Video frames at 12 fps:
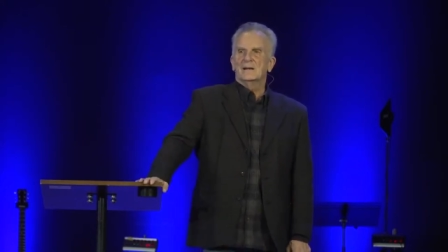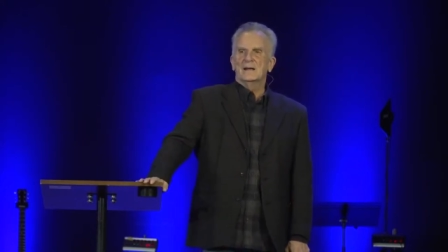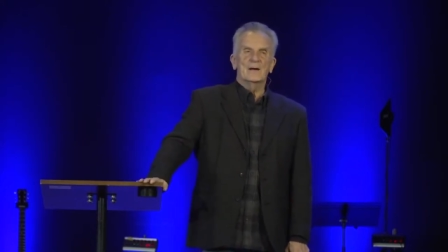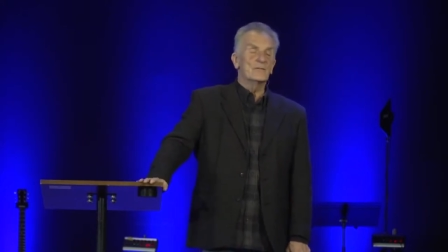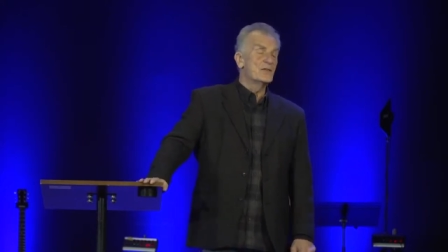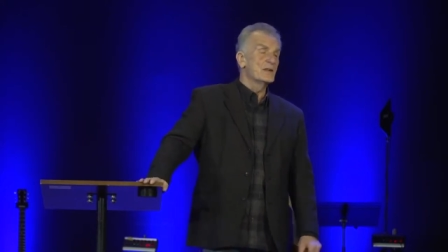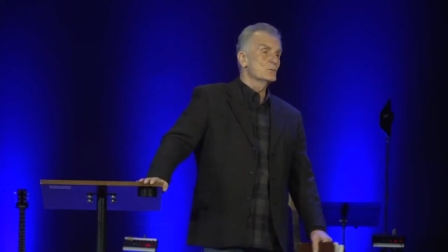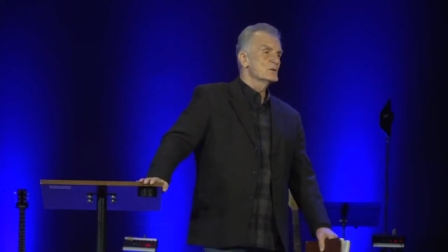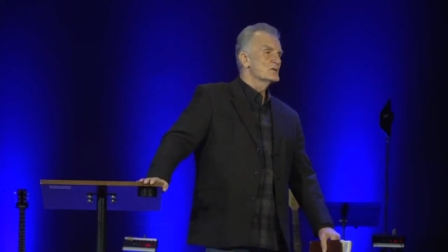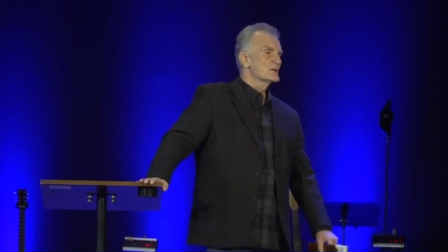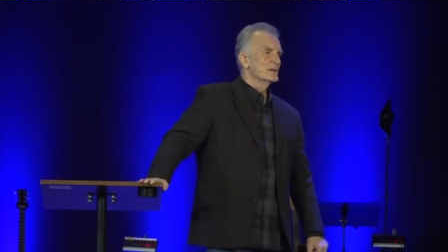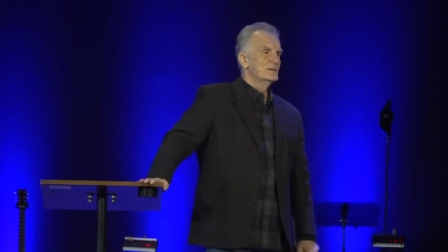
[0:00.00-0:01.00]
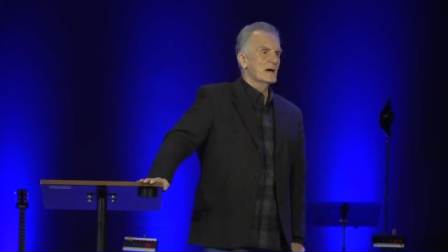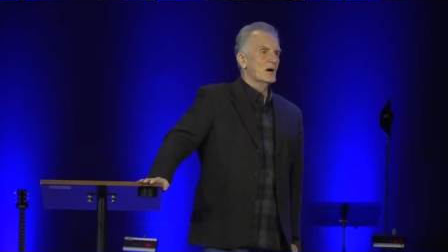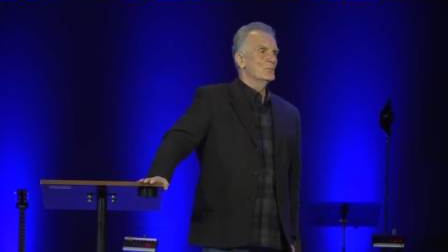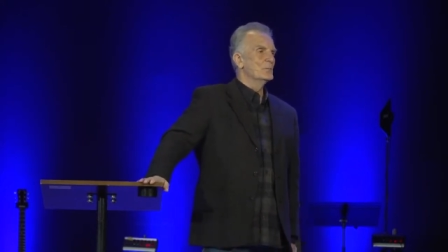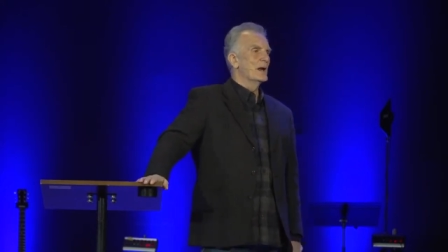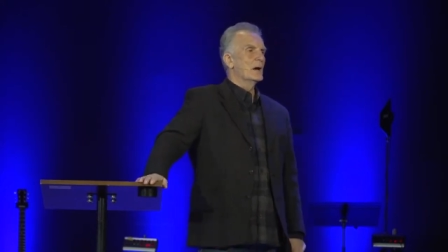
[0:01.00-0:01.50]
And everything was shut
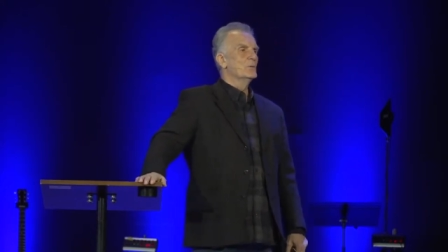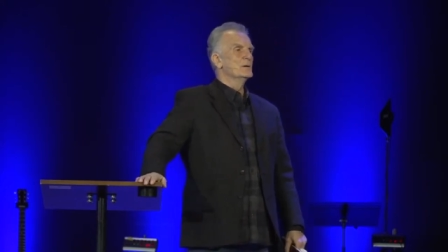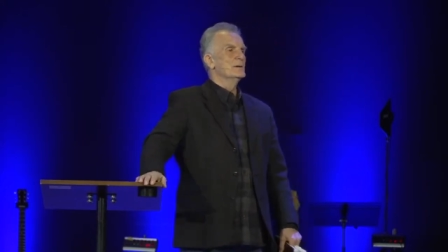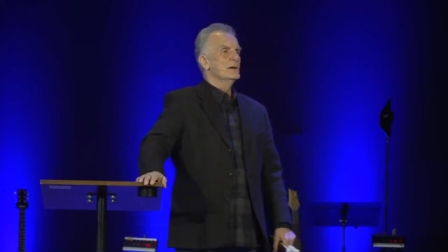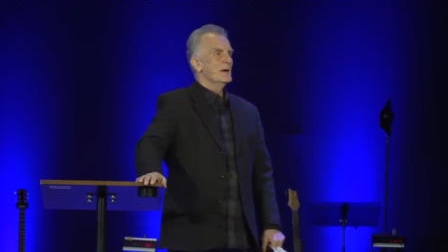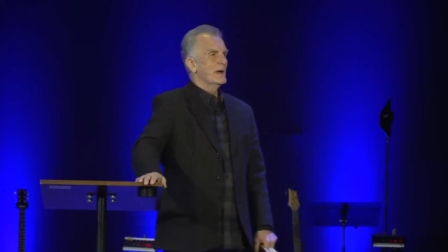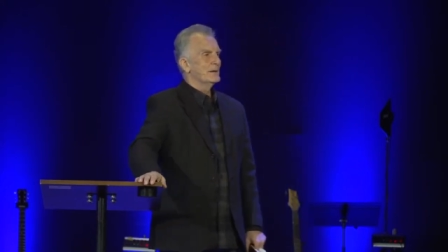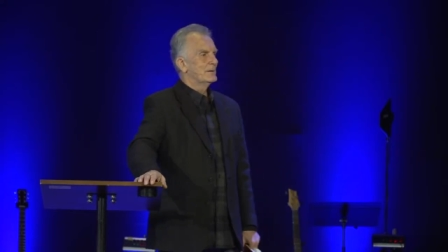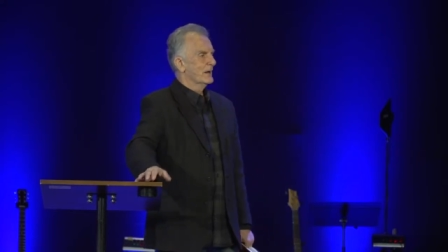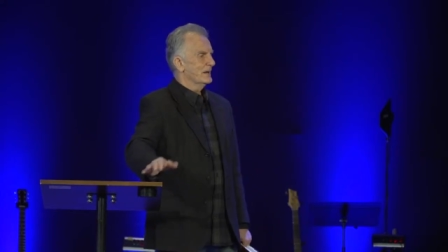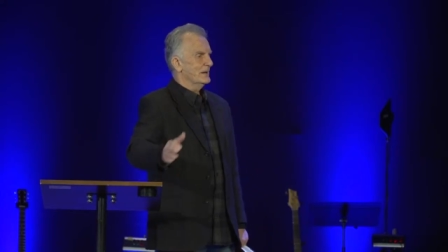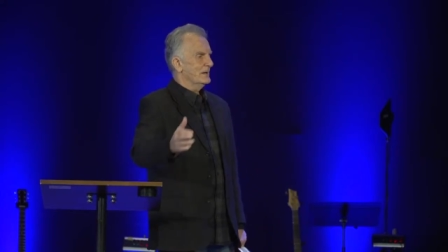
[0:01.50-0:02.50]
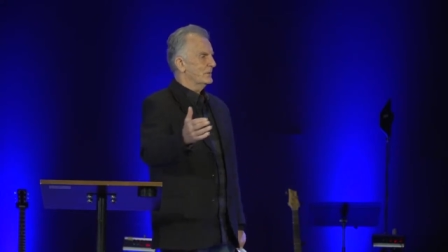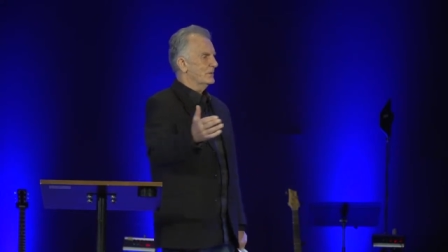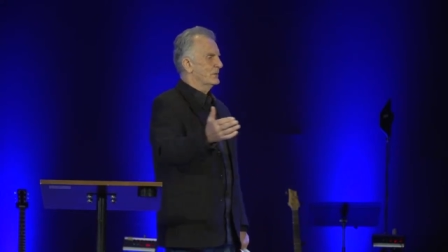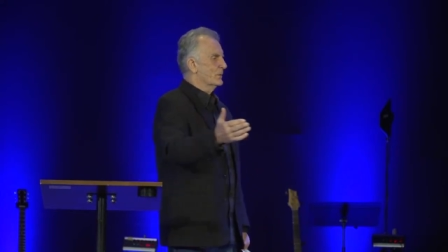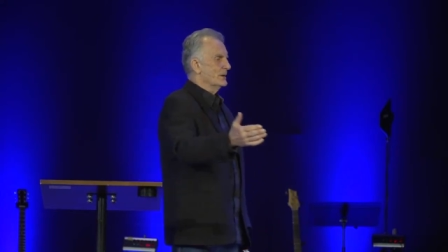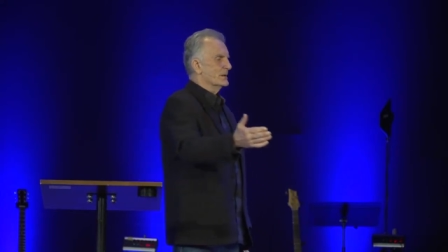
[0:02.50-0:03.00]
down, but I would, at,
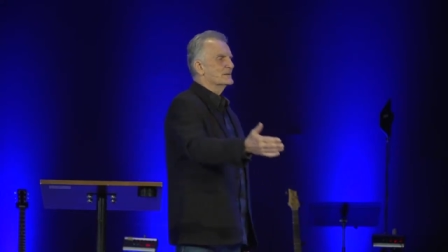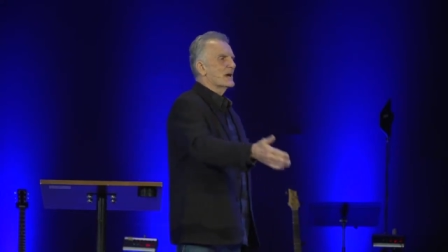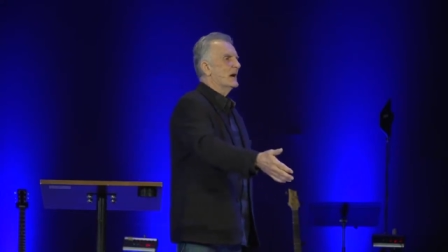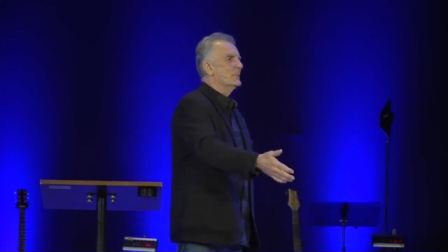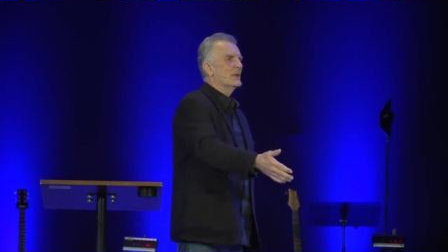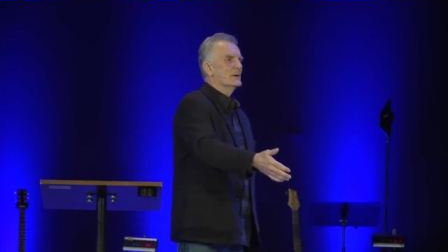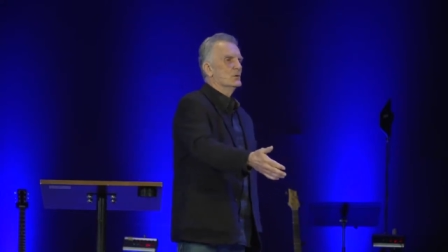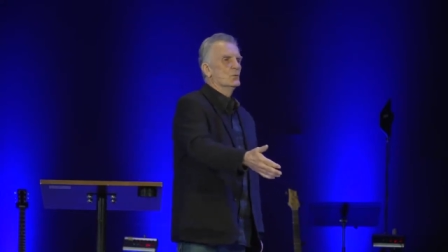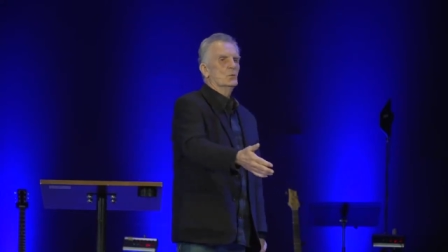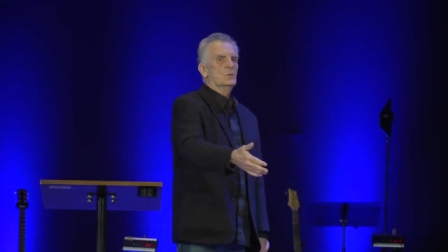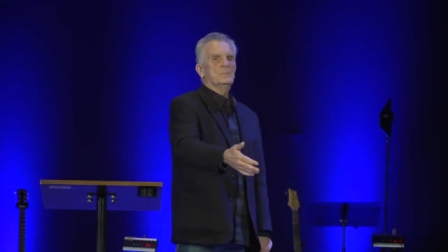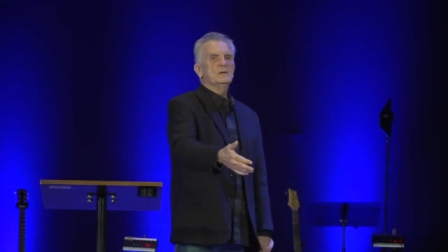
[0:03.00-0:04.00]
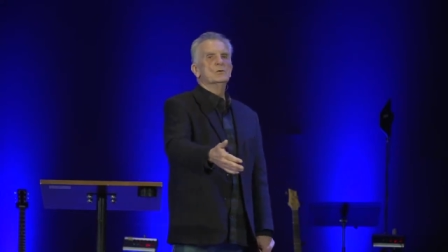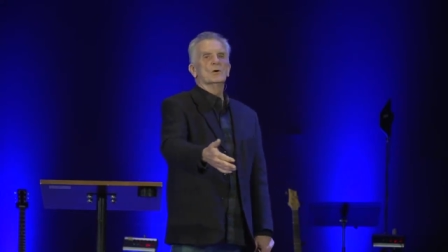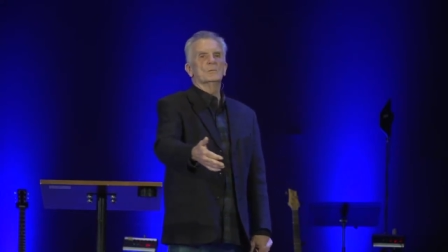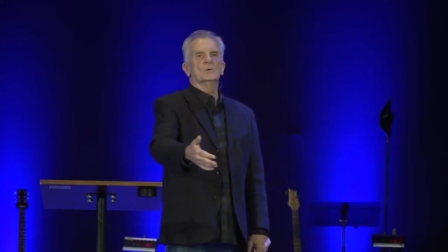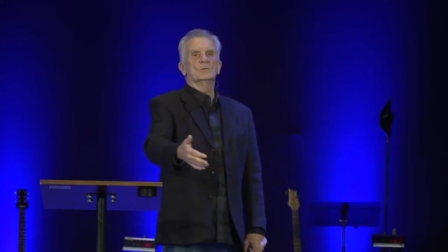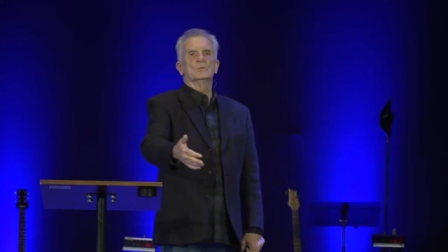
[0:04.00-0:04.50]
during the time that would be
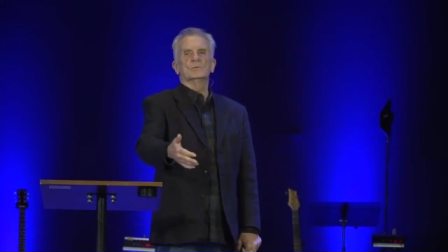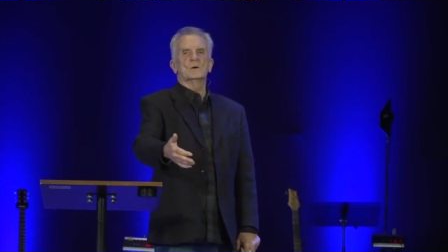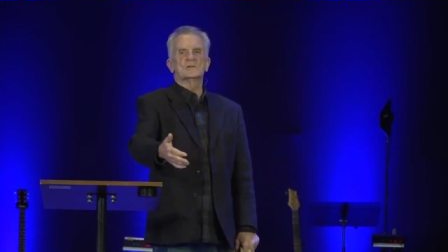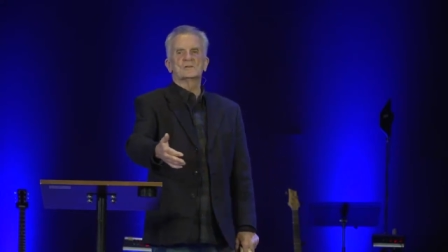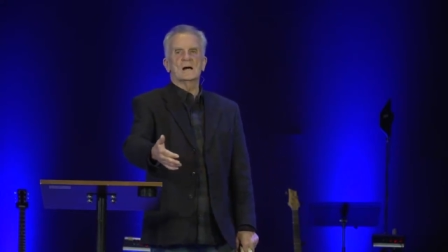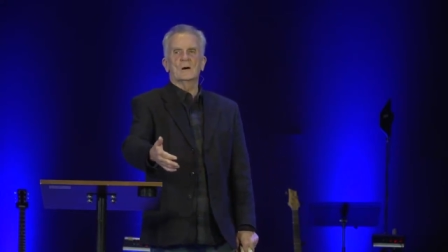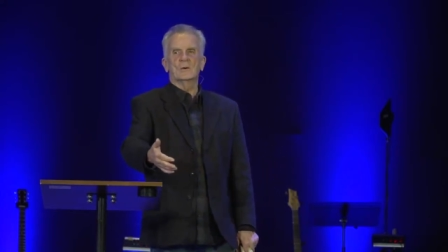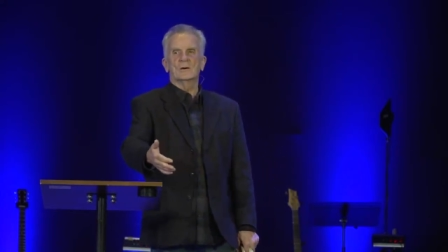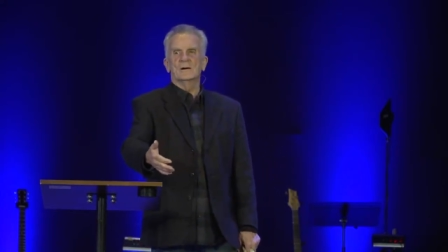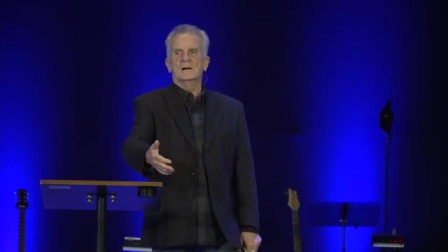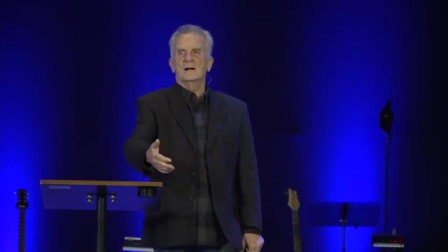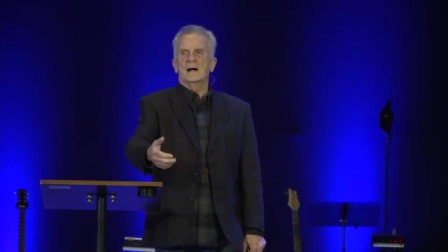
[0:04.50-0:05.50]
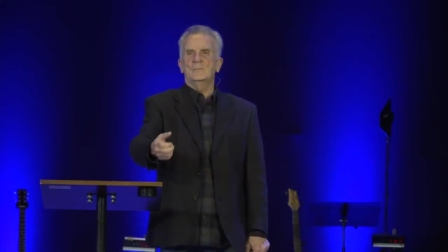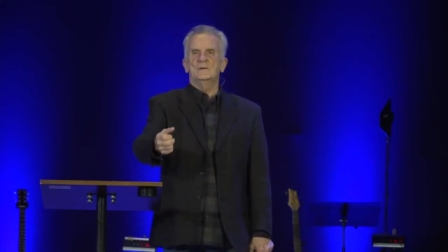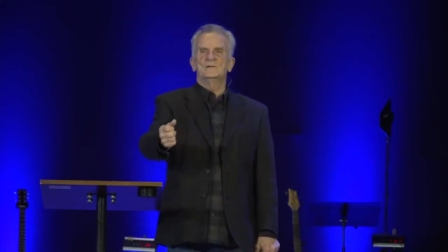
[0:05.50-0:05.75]
normal rush hour, I'd be